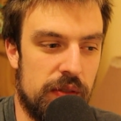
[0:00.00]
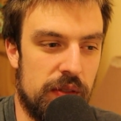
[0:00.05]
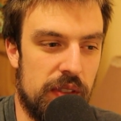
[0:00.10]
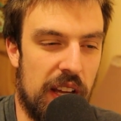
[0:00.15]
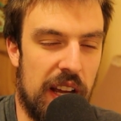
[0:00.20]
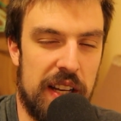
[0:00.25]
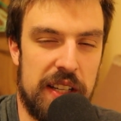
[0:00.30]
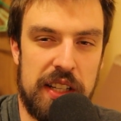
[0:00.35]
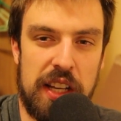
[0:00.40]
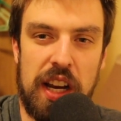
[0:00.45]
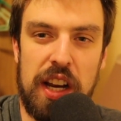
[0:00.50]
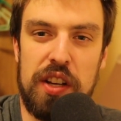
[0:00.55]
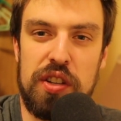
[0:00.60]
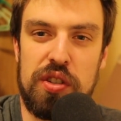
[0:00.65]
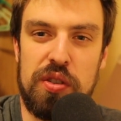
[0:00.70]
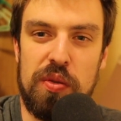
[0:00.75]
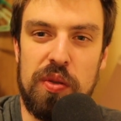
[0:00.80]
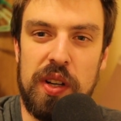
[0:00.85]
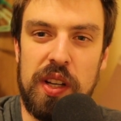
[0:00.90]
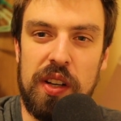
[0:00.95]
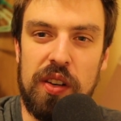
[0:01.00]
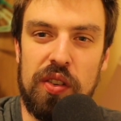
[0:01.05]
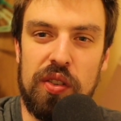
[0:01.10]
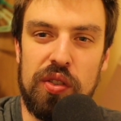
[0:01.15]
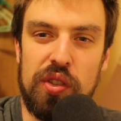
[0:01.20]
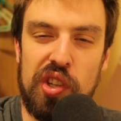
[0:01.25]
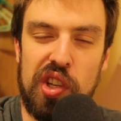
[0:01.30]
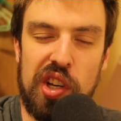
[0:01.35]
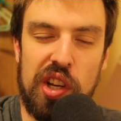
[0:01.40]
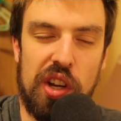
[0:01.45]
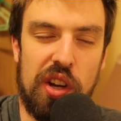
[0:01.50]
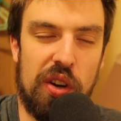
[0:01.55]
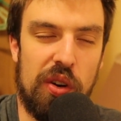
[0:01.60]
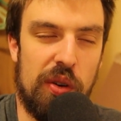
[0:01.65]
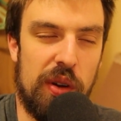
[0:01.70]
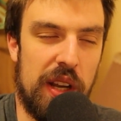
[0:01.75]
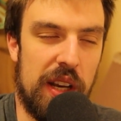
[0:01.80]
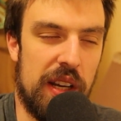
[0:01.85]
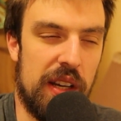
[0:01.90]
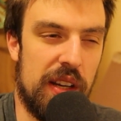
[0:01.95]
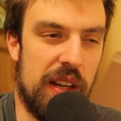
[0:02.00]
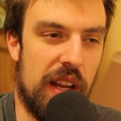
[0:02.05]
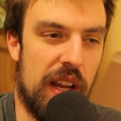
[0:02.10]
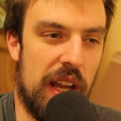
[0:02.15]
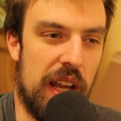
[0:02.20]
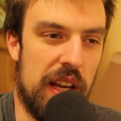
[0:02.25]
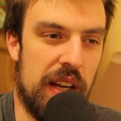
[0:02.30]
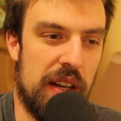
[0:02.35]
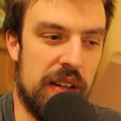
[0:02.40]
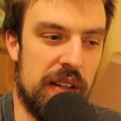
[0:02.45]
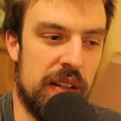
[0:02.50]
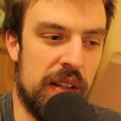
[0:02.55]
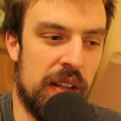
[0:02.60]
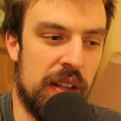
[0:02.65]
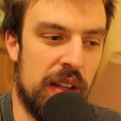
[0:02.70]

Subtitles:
surreal, and